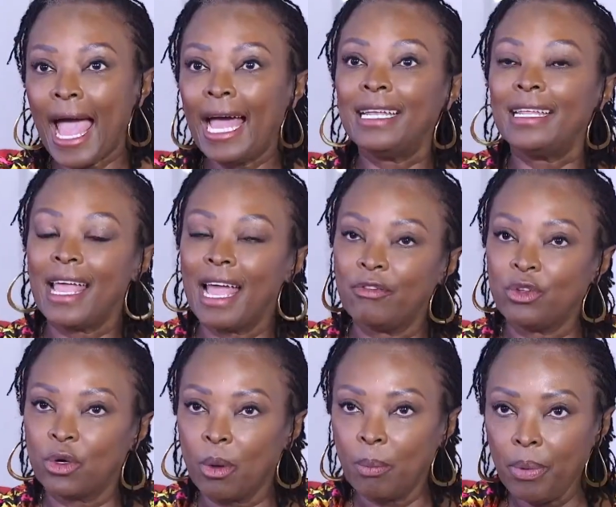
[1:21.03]
And they
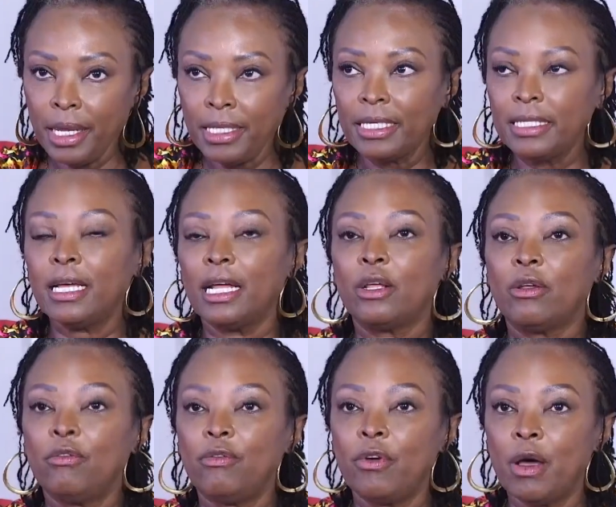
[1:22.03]
have to complete it and
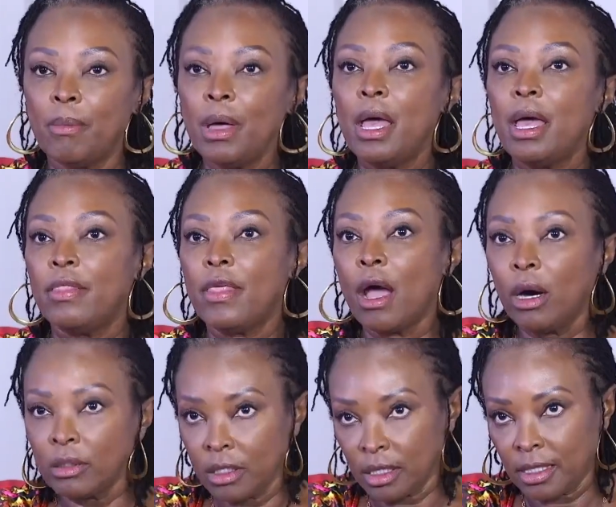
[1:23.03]
confirm they
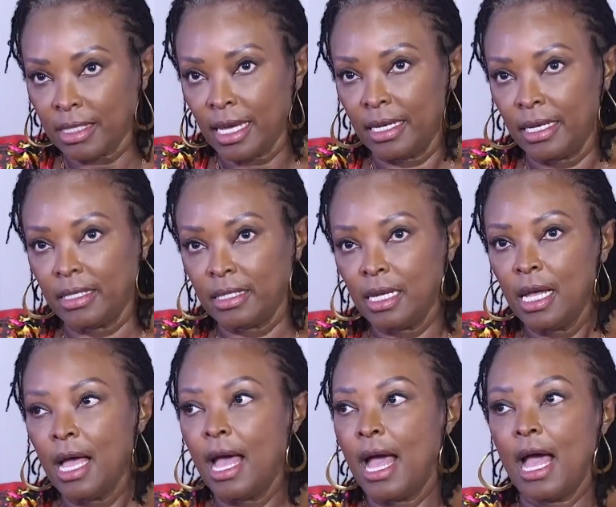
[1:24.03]
understand it.
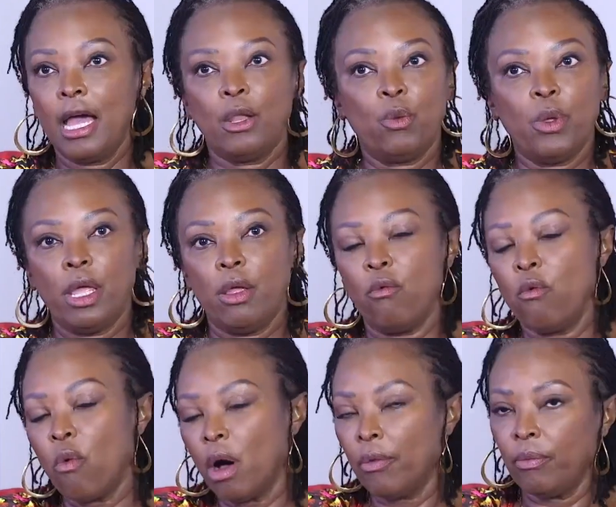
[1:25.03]
And we
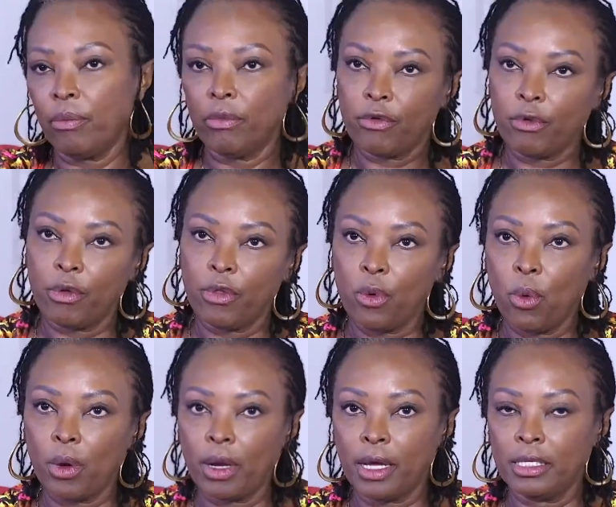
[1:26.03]
run through the
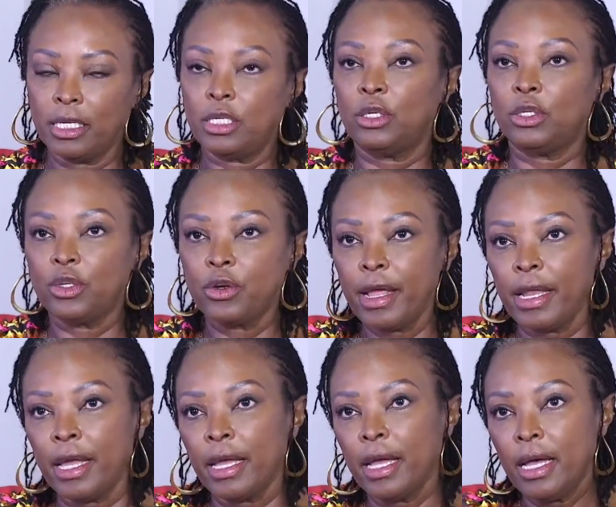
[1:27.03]
organization
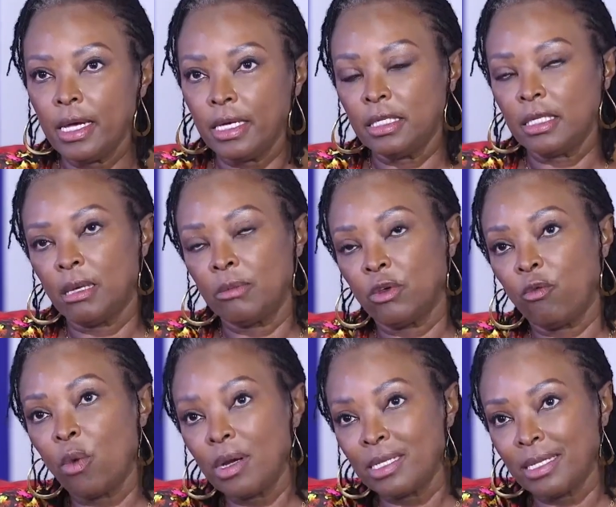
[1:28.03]
training in terms
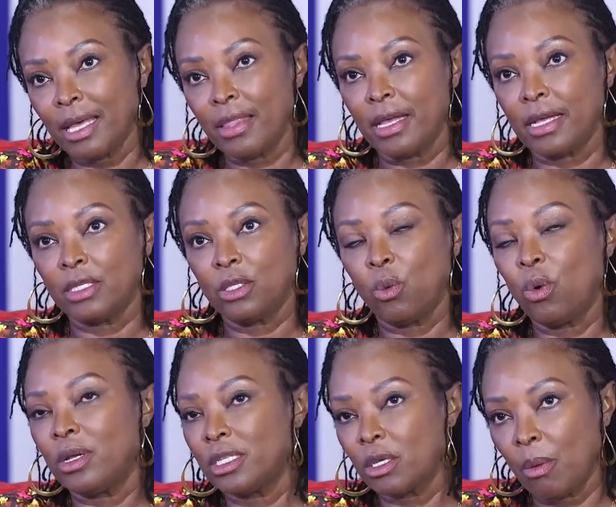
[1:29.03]
of what is ethics,
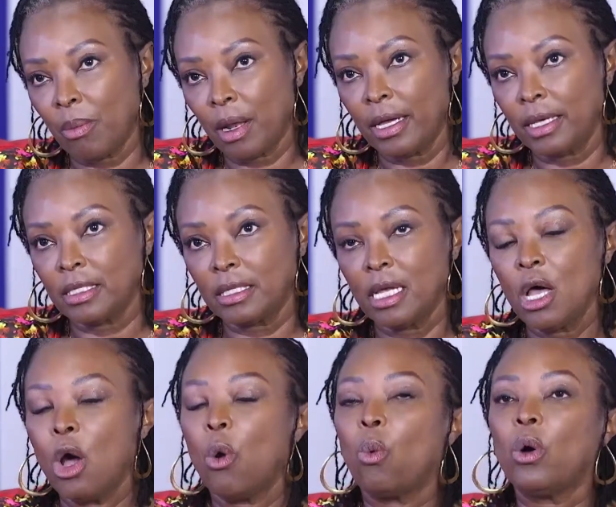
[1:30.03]
what is compliance,
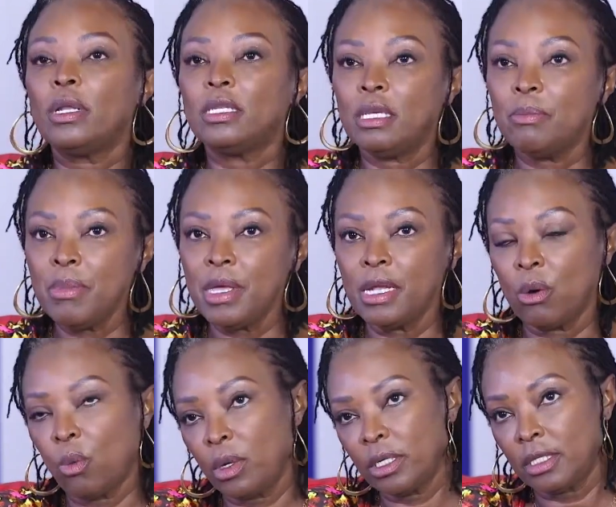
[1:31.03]
what does it mean,
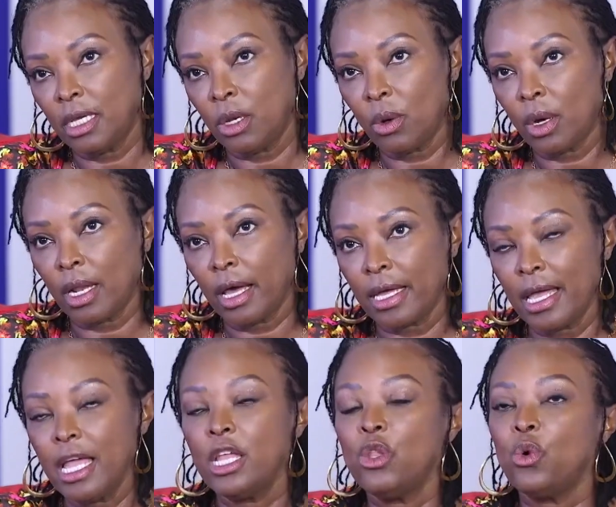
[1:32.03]
and what does it look like
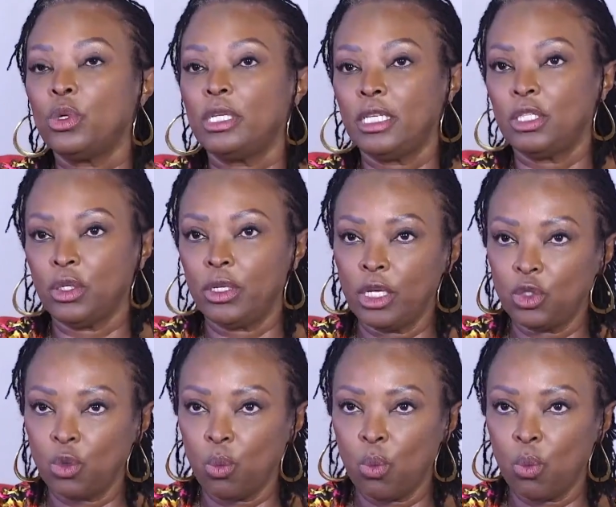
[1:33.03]
in your day-to-day